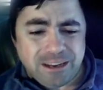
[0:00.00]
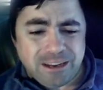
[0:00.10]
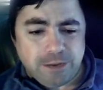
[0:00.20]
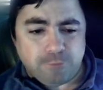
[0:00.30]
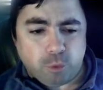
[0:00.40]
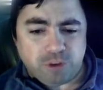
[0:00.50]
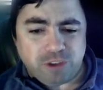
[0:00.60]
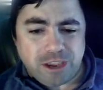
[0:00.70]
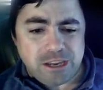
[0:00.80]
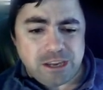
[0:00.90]
Influenza
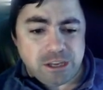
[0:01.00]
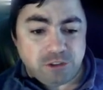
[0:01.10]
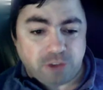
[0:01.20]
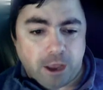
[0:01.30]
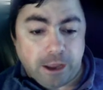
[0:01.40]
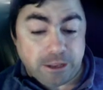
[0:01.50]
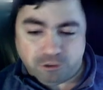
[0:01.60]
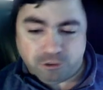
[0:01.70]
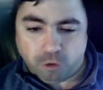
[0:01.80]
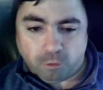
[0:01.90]
A is high and
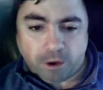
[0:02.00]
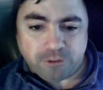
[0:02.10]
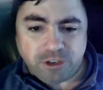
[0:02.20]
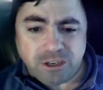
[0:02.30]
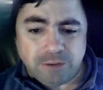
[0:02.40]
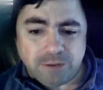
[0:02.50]
still rising.